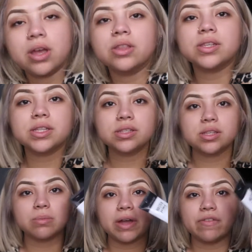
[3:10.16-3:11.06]
this is
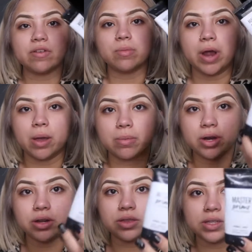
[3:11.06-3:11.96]
still my favorite
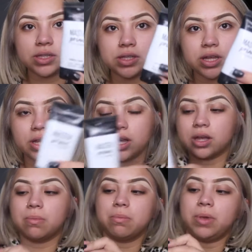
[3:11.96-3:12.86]
primer. This is
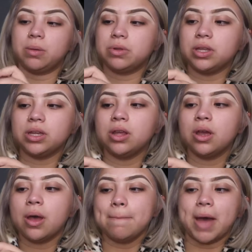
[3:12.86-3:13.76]
the Maybelline
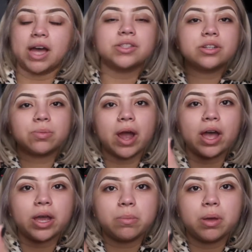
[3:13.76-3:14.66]
Master
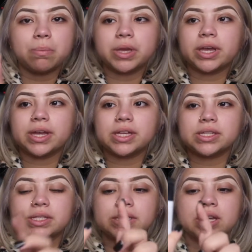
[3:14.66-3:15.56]
Prime,
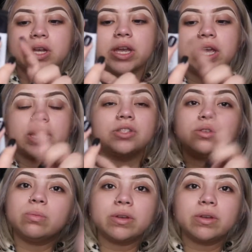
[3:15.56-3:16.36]
because it do